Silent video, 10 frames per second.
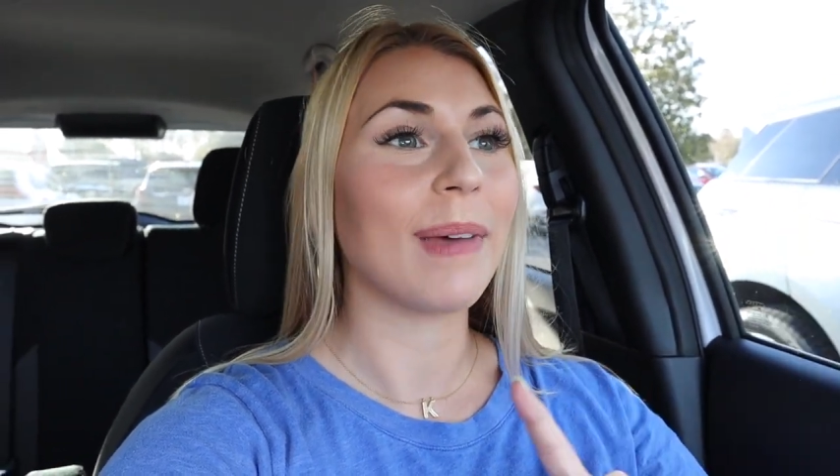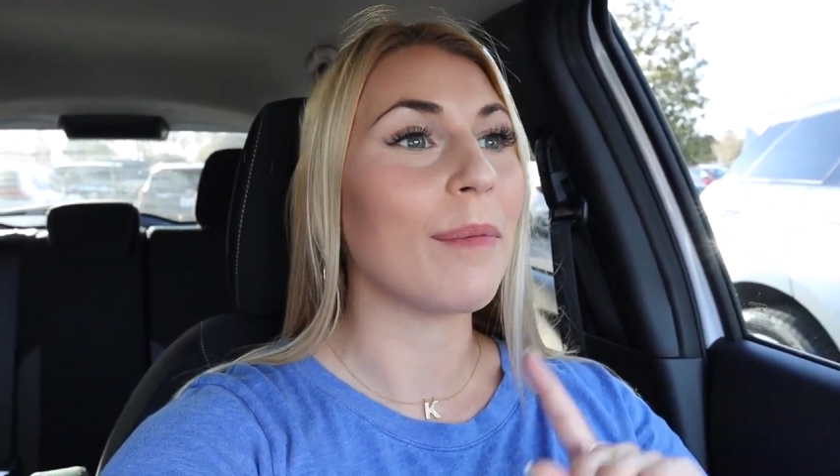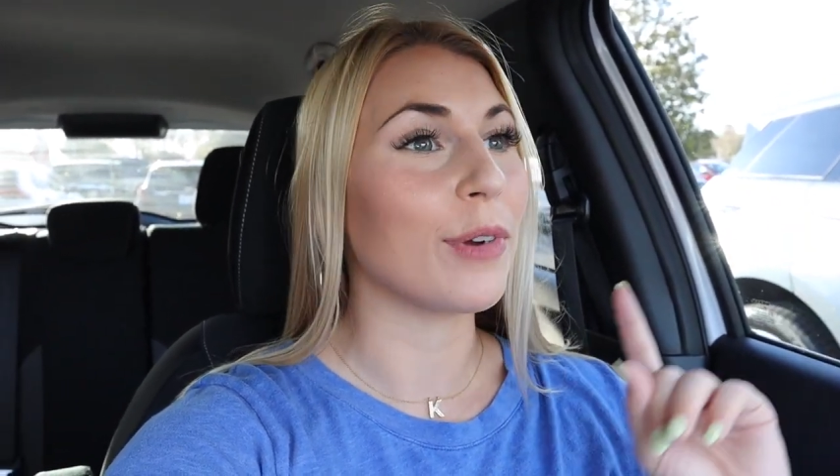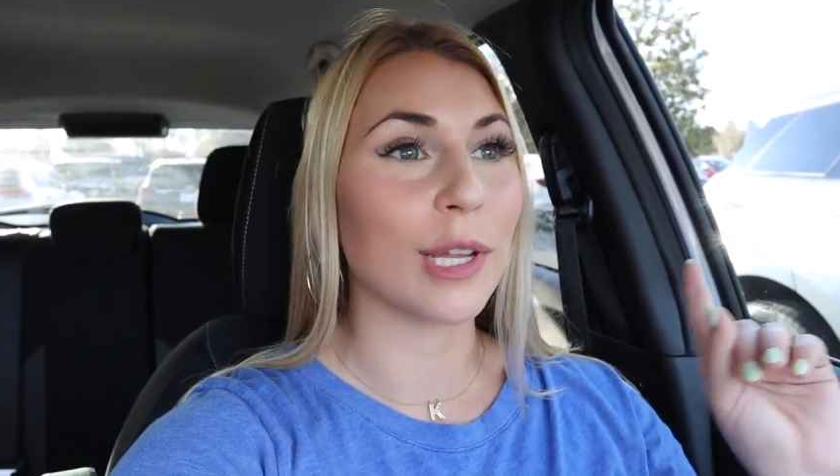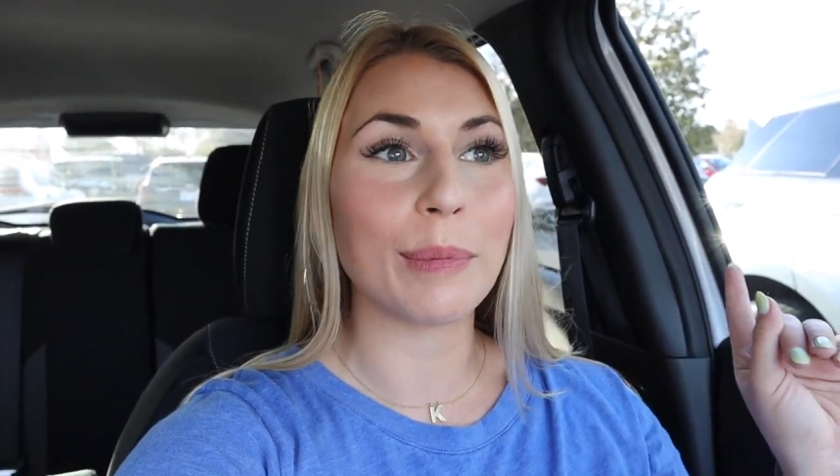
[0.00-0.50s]

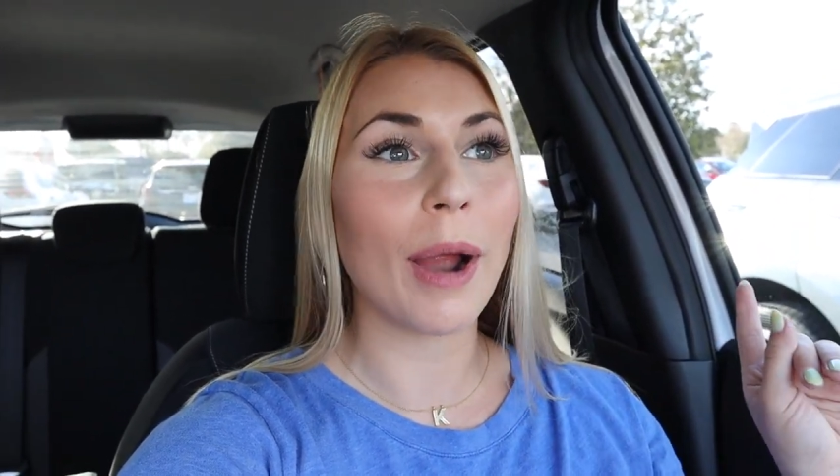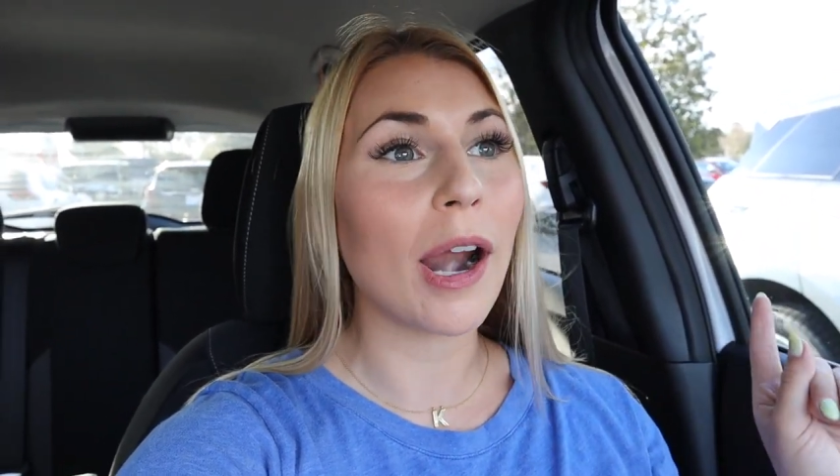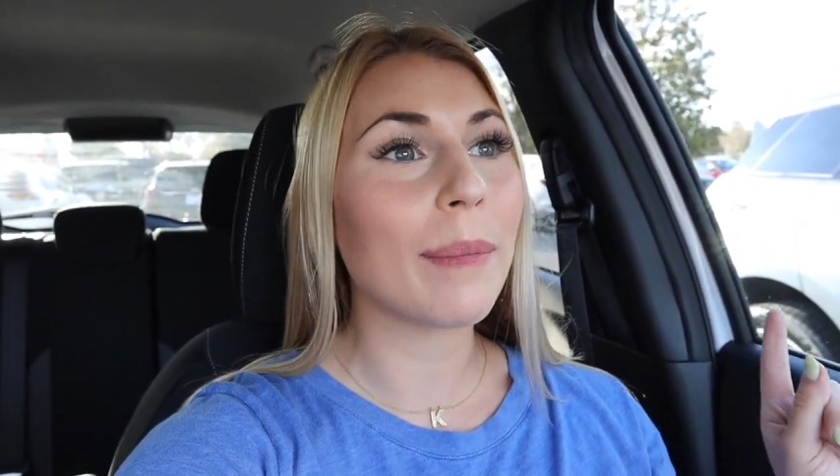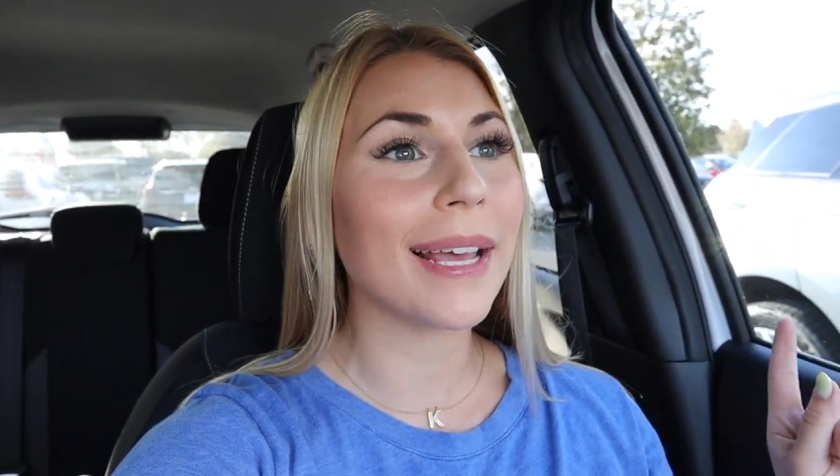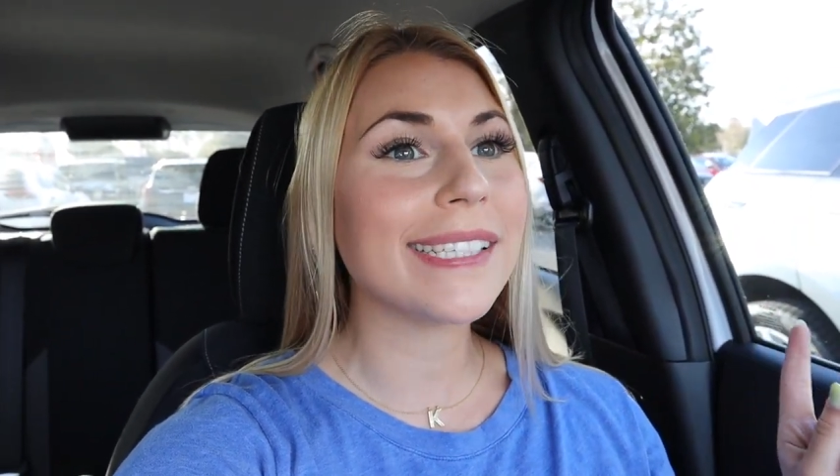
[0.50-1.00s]
I'm really
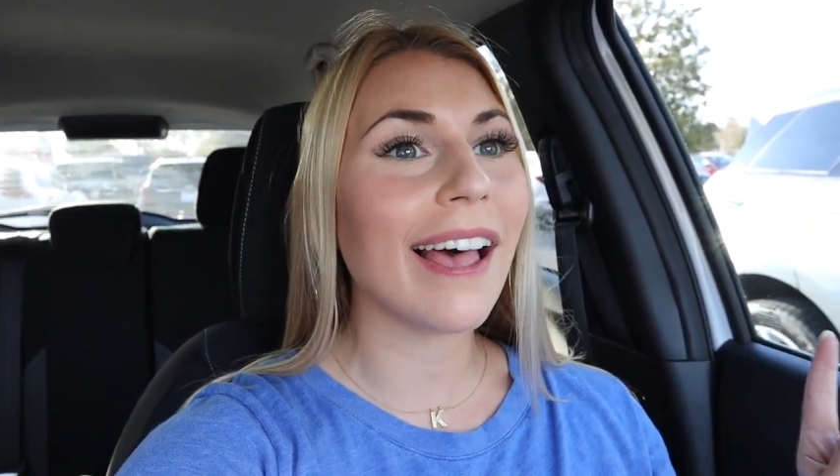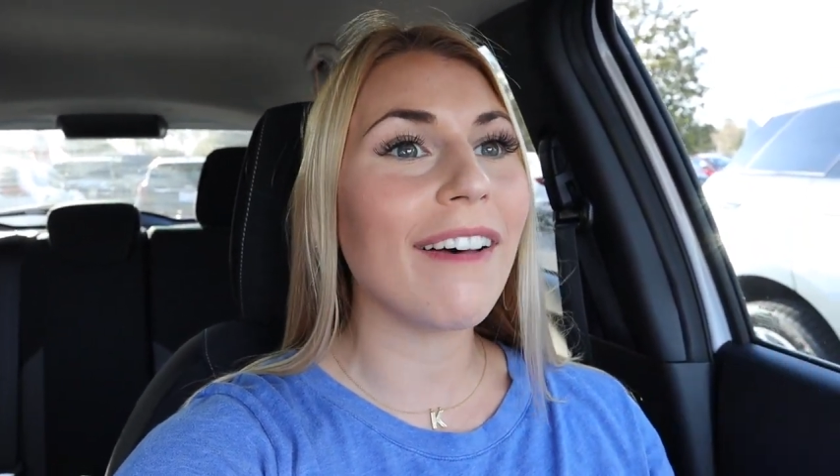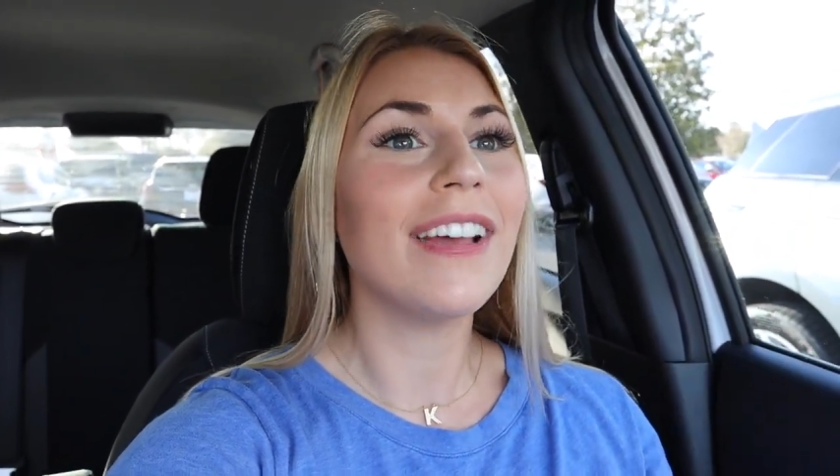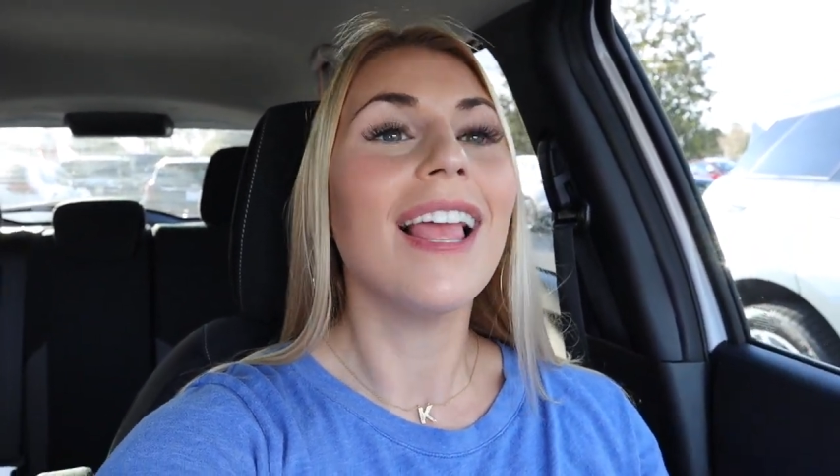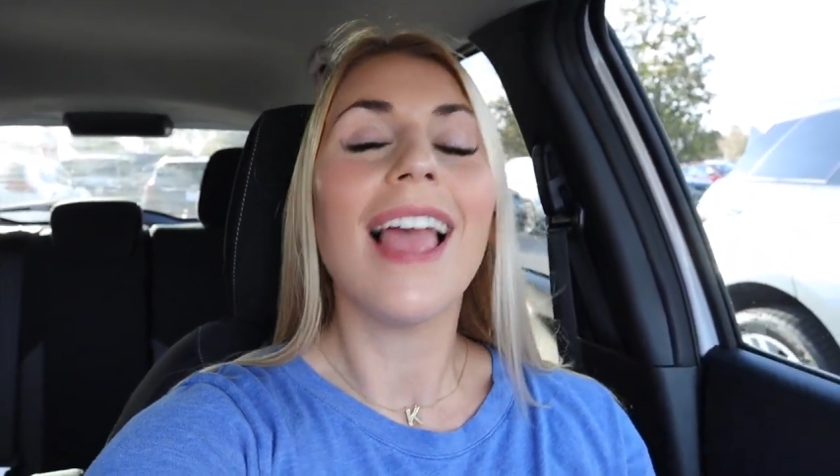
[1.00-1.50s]
proud of
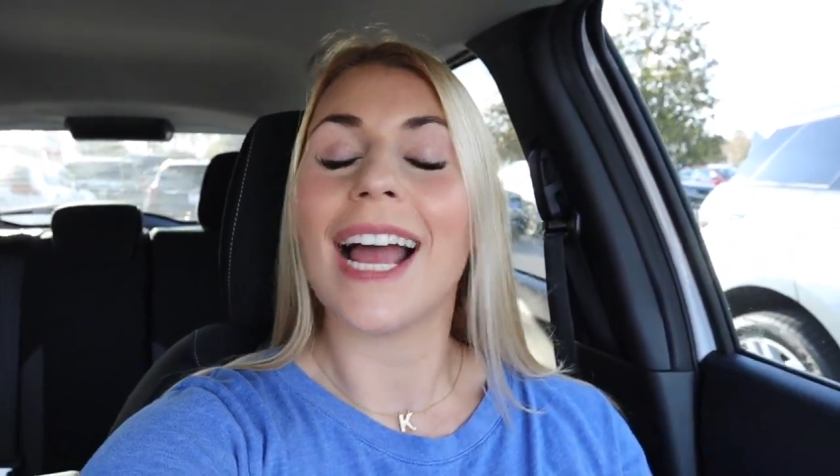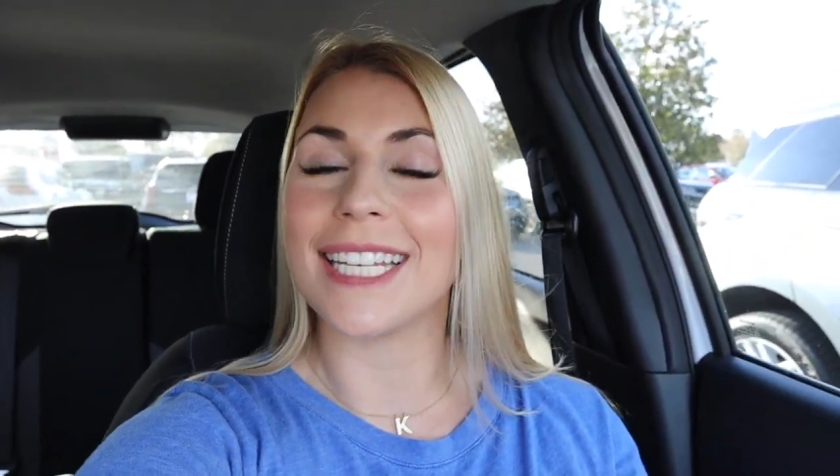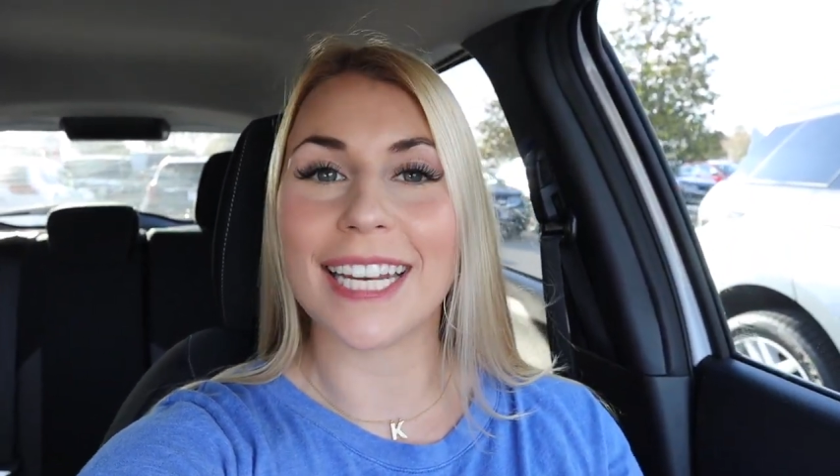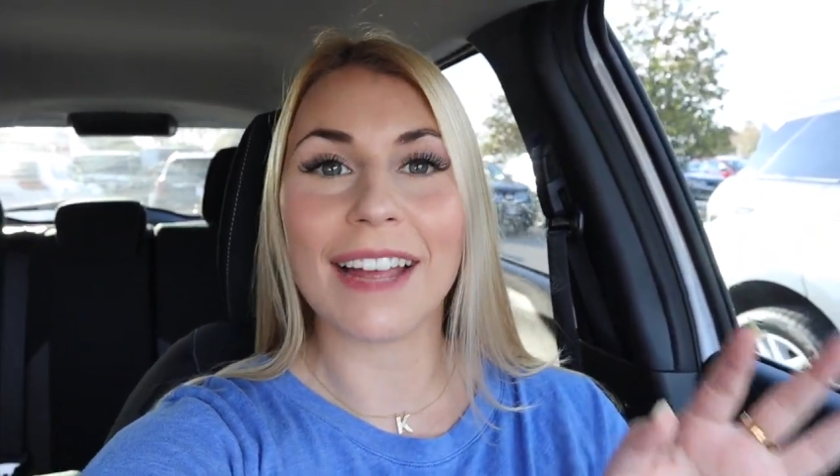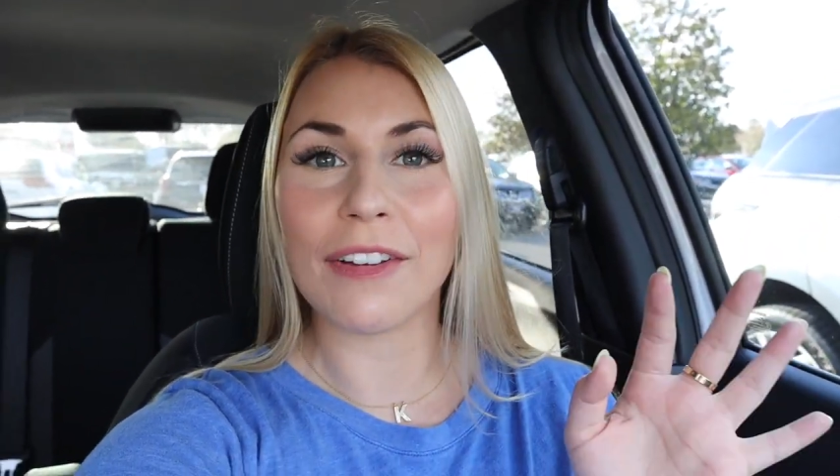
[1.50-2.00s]
myself. I
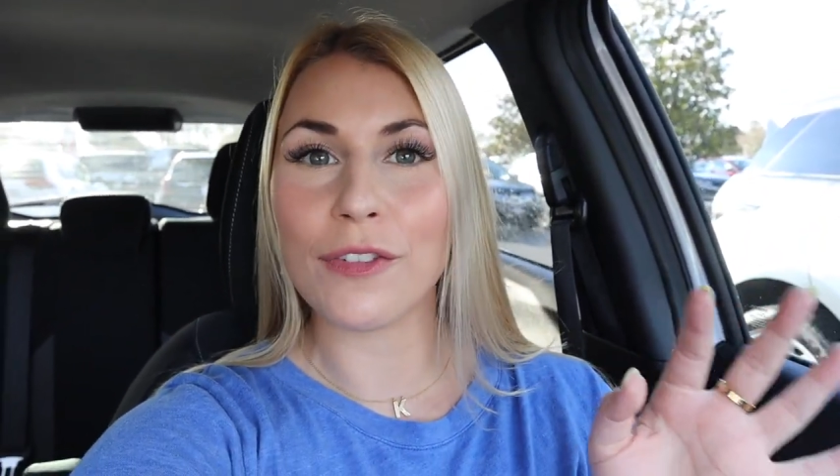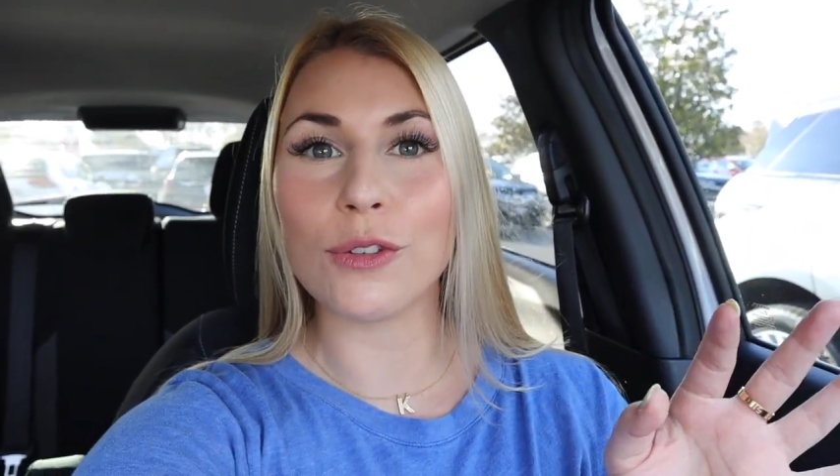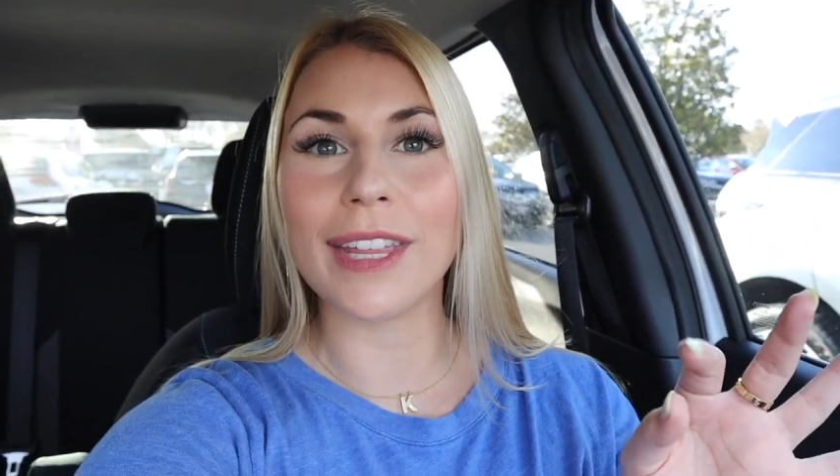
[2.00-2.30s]
did have a few